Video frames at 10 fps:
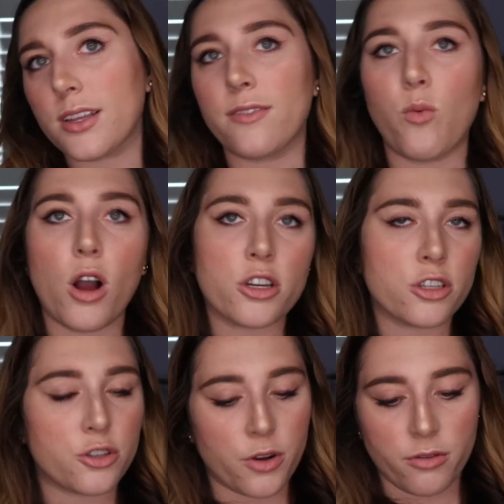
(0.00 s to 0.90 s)
I've
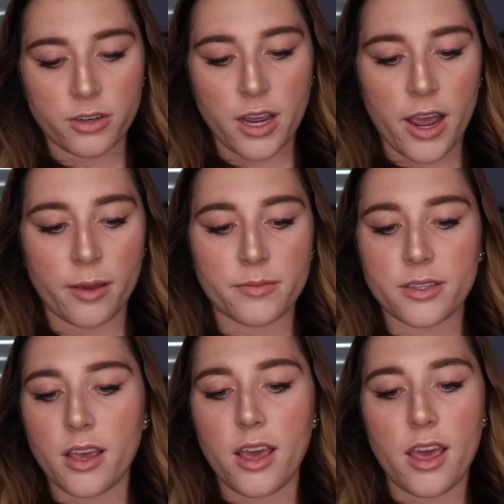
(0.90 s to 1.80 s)
washed it 2 or 3
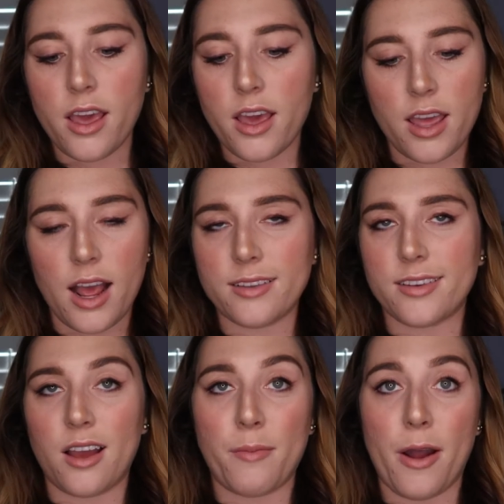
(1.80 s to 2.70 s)
times, it
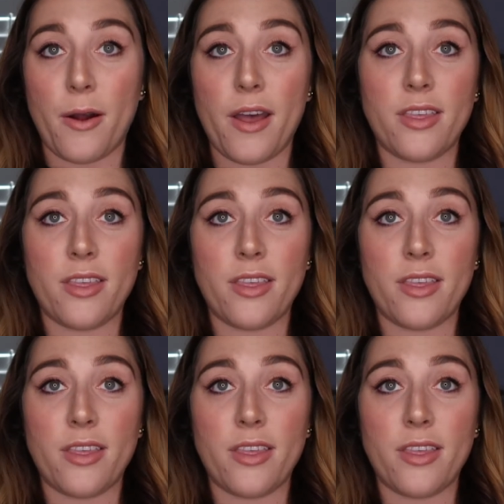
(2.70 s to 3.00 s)
hasn't come out,